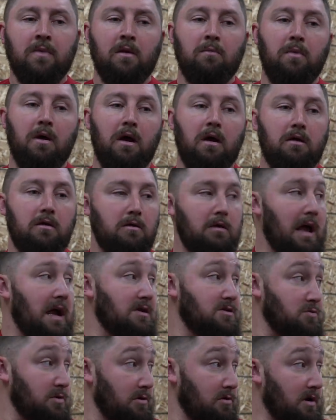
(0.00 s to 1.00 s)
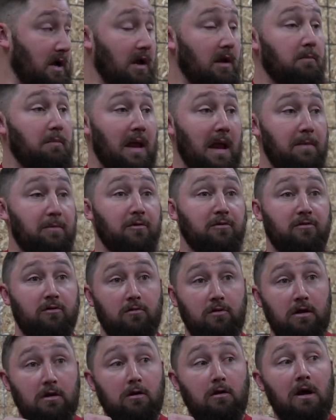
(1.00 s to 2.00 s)
But as we were kind of paper
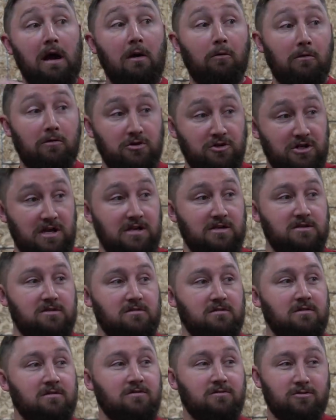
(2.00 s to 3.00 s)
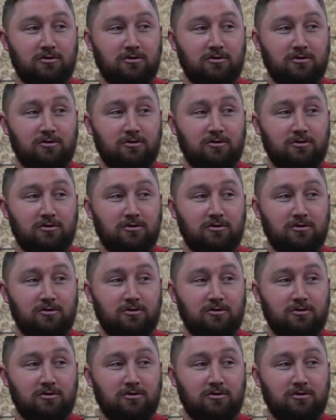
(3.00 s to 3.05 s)
tuning, you know how we were changing